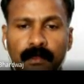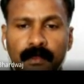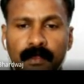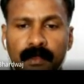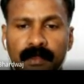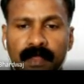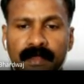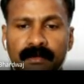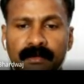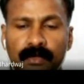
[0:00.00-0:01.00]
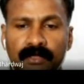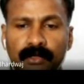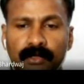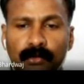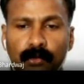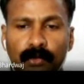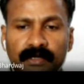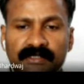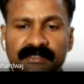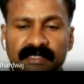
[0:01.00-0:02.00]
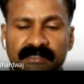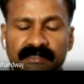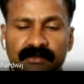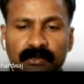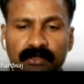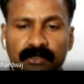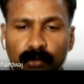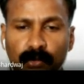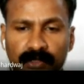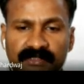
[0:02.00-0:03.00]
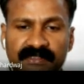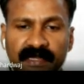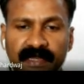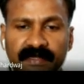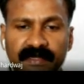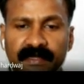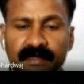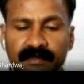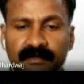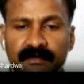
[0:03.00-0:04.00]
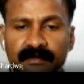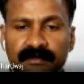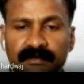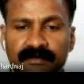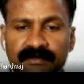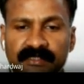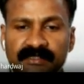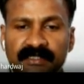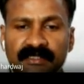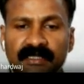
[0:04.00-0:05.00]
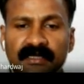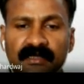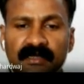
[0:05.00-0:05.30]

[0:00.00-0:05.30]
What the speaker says: a line or the load resistance or the load is connected just in the